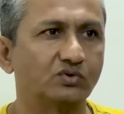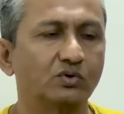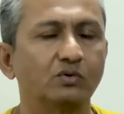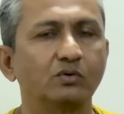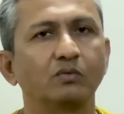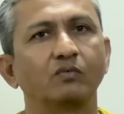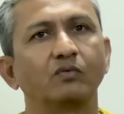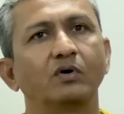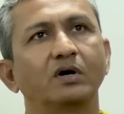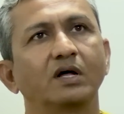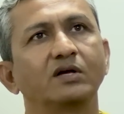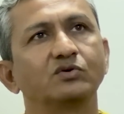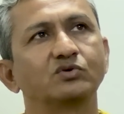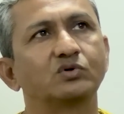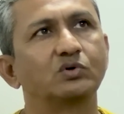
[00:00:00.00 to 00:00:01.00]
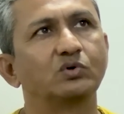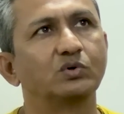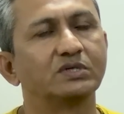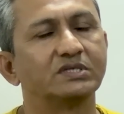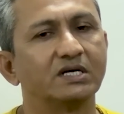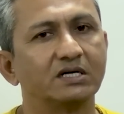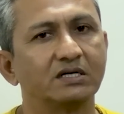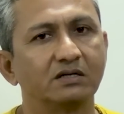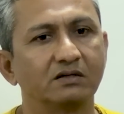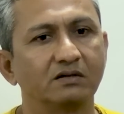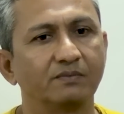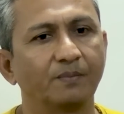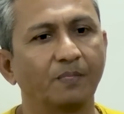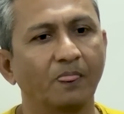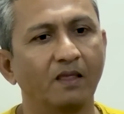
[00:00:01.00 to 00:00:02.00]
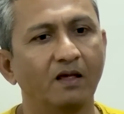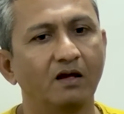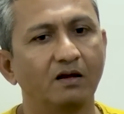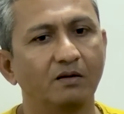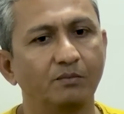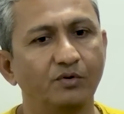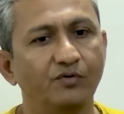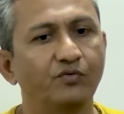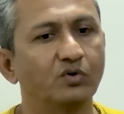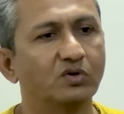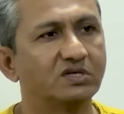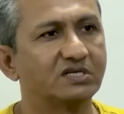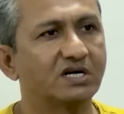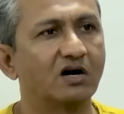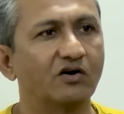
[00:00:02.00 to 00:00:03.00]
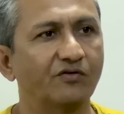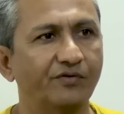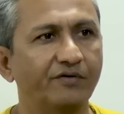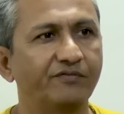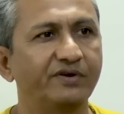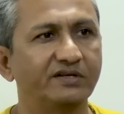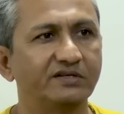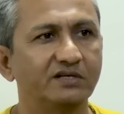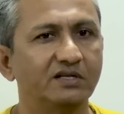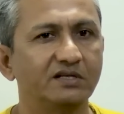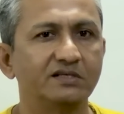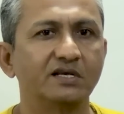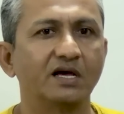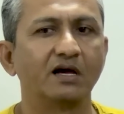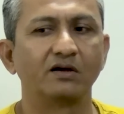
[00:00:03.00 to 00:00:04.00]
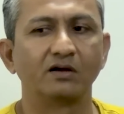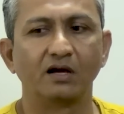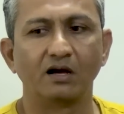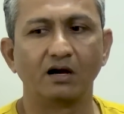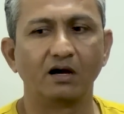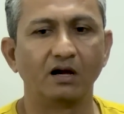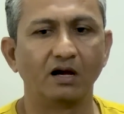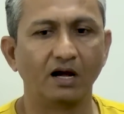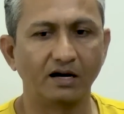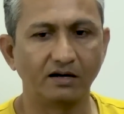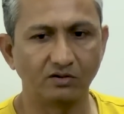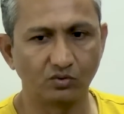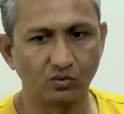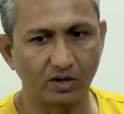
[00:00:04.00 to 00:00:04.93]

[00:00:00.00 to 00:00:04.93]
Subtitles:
So what I used to do is that before the start of every series, I